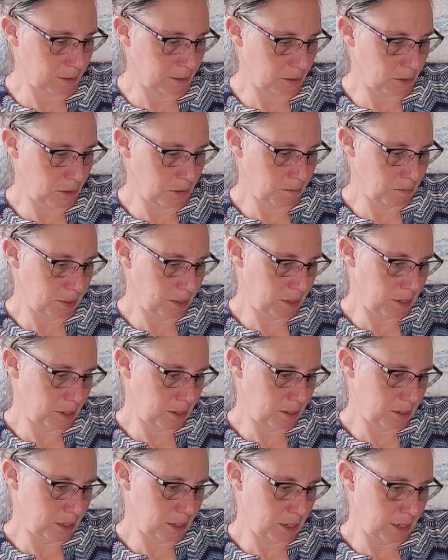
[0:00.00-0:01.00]
Nope,
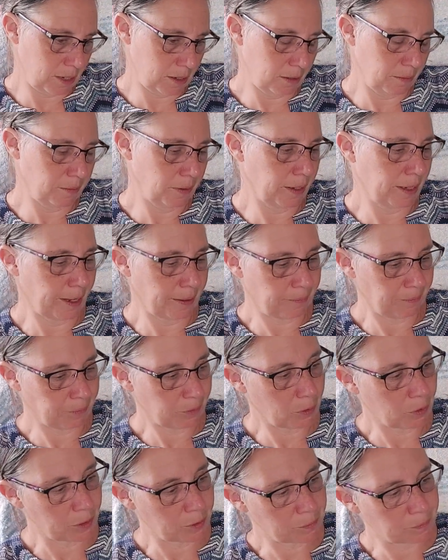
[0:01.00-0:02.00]
there's the needle. Okay,
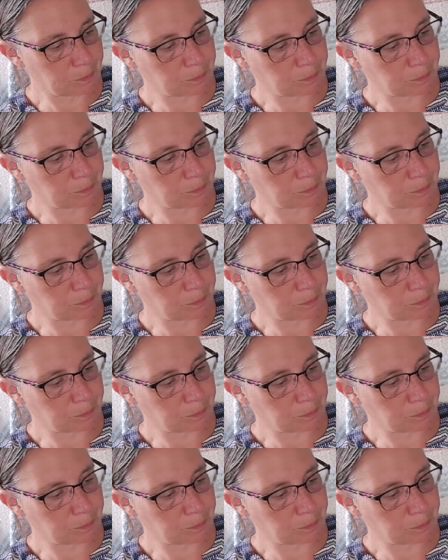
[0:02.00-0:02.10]
good.